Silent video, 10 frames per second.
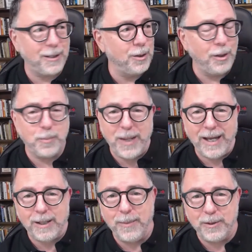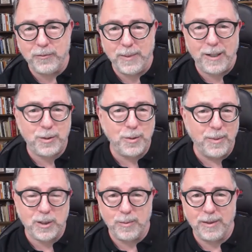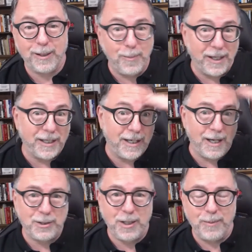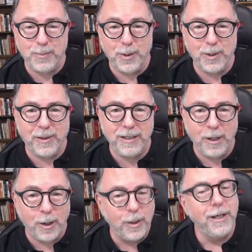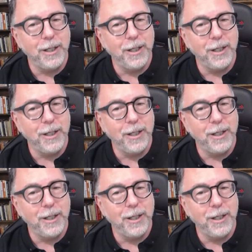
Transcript: And you look back a month from now, two months, and you're like, oh my gosh, how much more do I know?